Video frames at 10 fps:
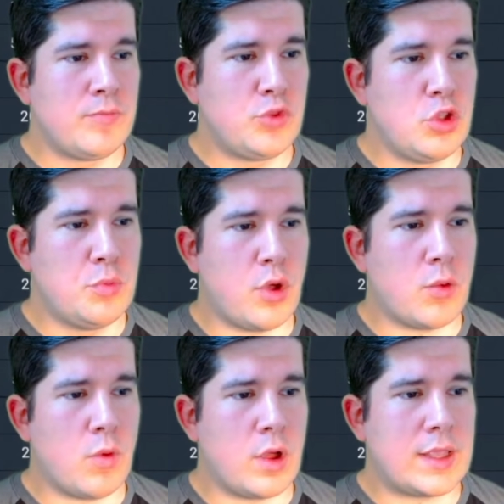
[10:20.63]

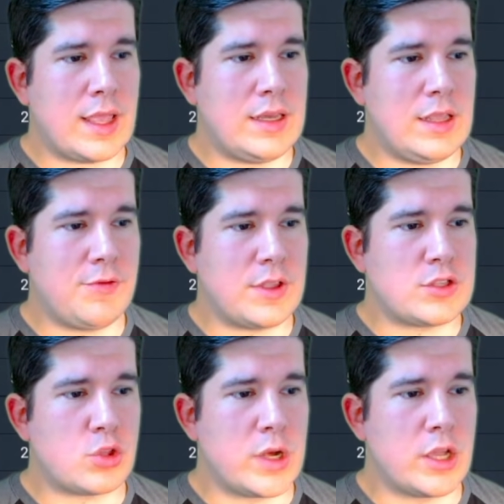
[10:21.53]
2.1k defense,
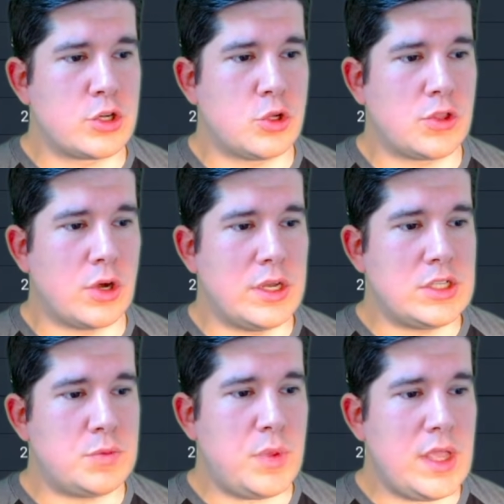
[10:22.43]
330
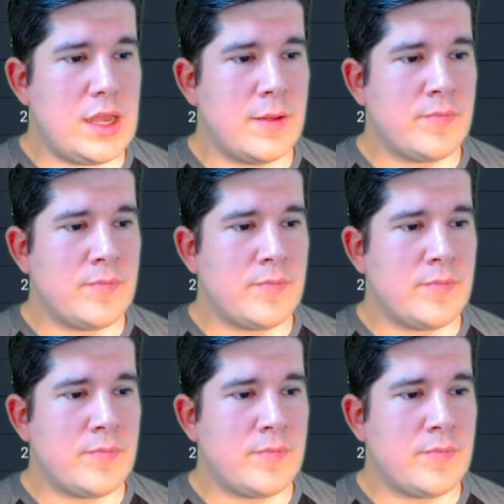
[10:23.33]
speed,